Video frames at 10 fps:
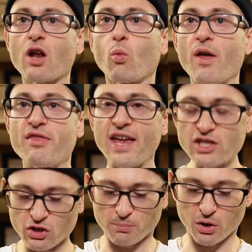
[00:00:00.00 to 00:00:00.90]
on what
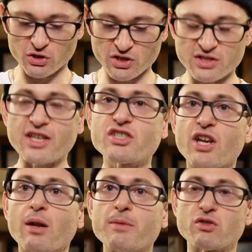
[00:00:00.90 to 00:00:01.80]
they should purchase. This
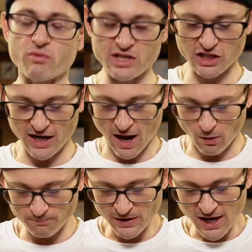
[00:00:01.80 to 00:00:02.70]
gentleman's reaching
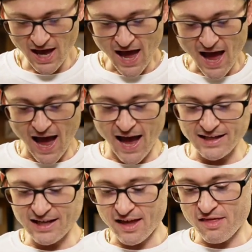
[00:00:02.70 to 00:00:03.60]
out
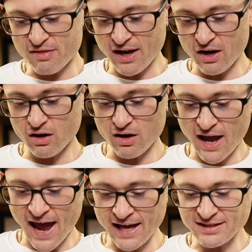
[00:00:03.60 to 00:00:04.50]
and they're
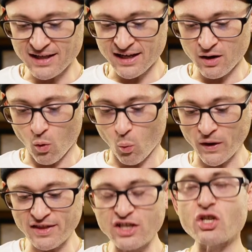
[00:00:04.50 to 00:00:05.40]
asking
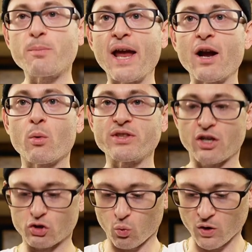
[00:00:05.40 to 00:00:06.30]
what they should pair with
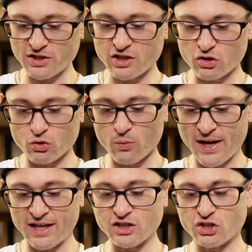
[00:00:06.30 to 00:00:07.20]
their 22
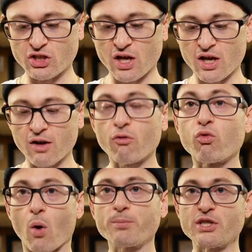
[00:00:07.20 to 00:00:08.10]
inch
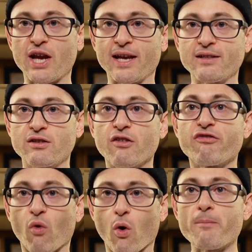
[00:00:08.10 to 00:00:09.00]
rope chain, the
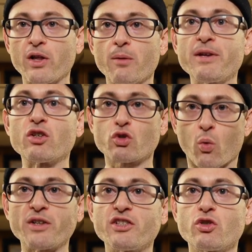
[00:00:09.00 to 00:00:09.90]
4mm
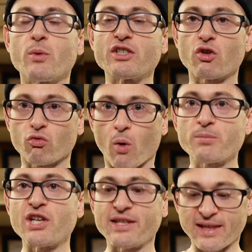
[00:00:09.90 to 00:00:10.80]
22 inch
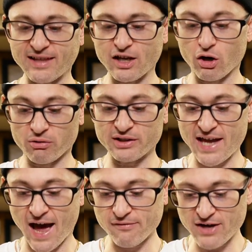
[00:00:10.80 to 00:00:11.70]
rope chain that they
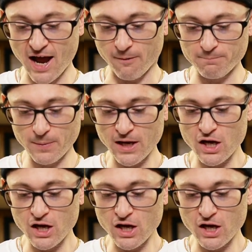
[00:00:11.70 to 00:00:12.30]
currently have now.